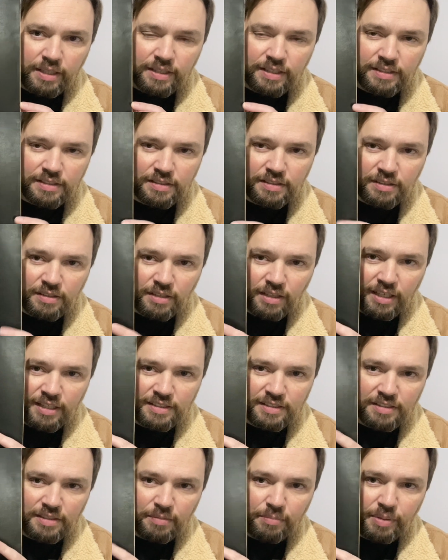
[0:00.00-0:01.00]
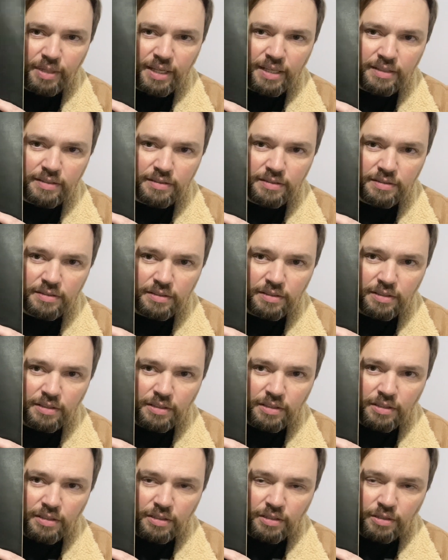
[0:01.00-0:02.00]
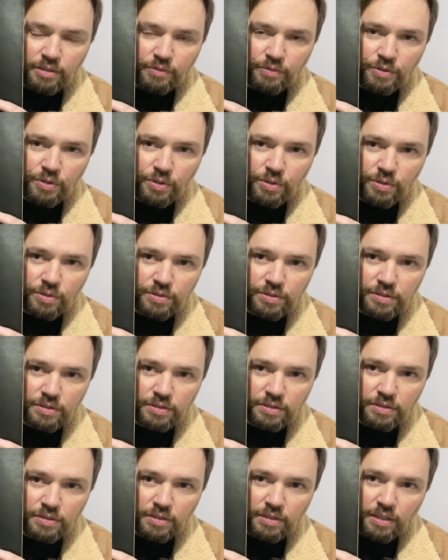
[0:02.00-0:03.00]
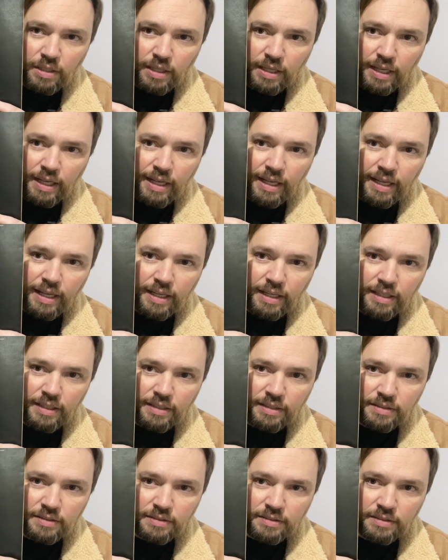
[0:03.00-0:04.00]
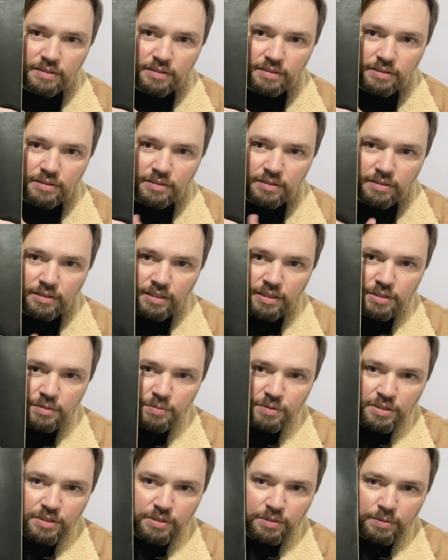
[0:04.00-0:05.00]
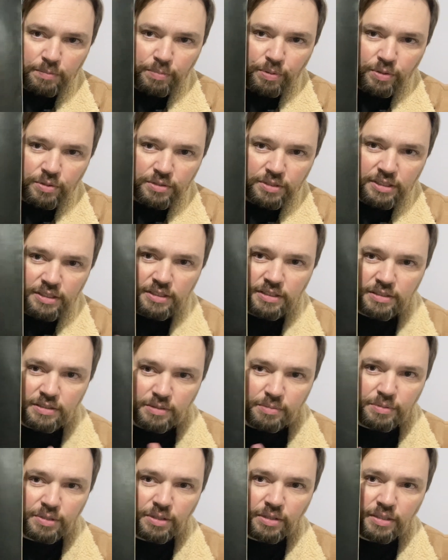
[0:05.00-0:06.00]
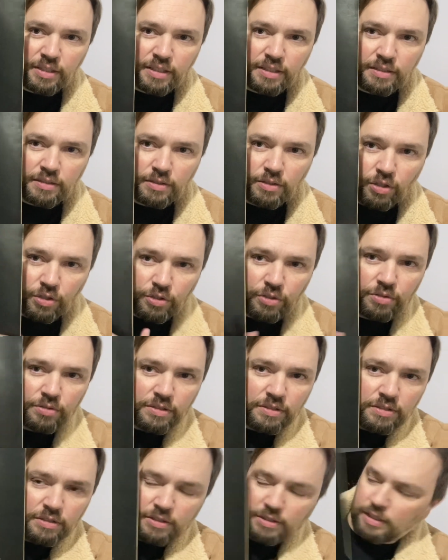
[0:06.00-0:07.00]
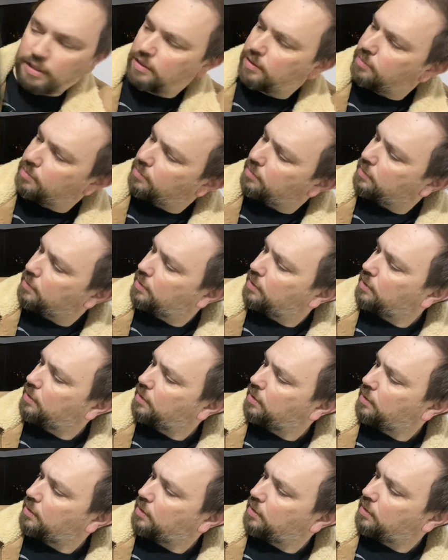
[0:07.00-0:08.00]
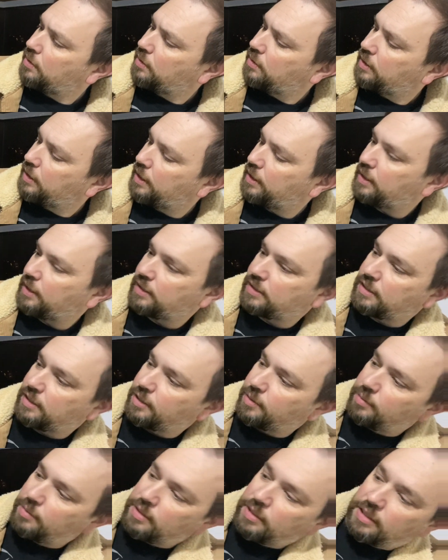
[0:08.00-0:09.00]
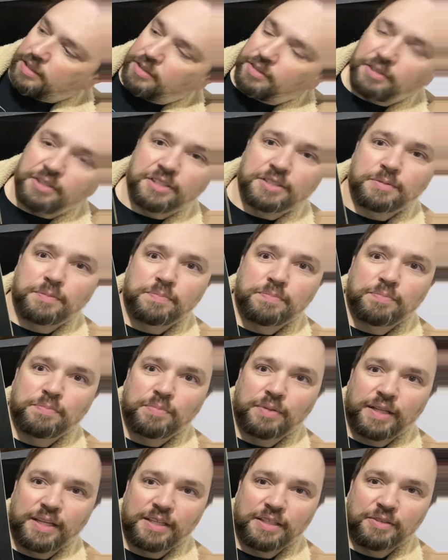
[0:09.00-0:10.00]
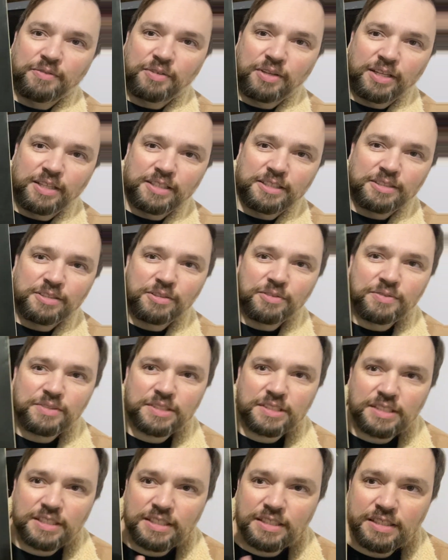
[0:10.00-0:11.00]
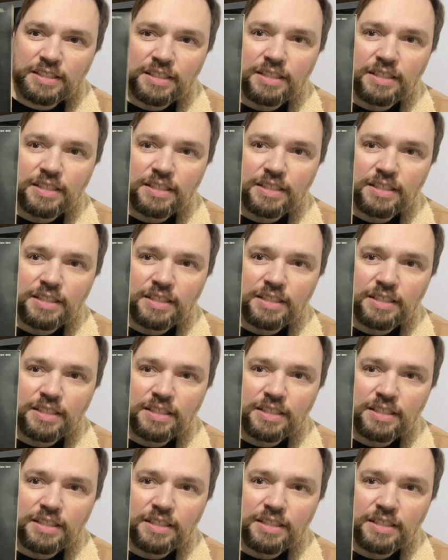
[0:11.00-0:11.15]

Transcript: There's the guys in the band, of course, and there's Mr. Ponty in the middle there. Oh no, is that him? Yeah, that's him, and there he's playing the violin, obviously.